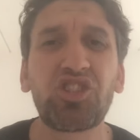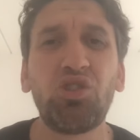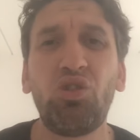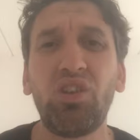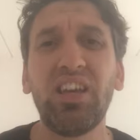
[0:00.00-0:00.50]

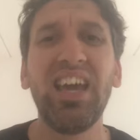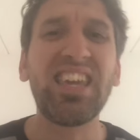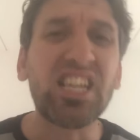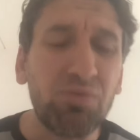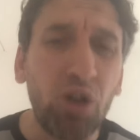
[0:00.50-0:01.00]
So
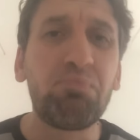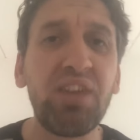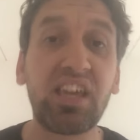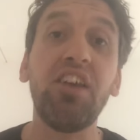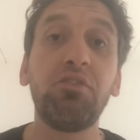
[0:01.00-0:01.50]
he has won
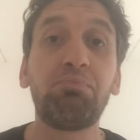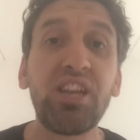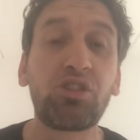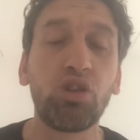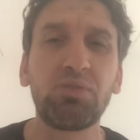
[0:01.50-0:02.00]
big uh,
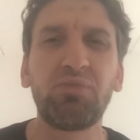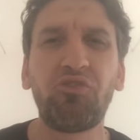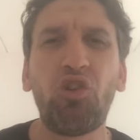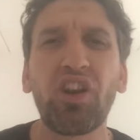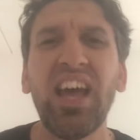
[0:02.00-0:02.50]
big tournaments
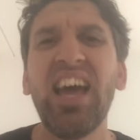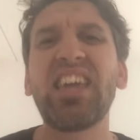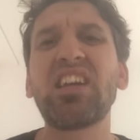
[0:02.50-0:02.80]
before.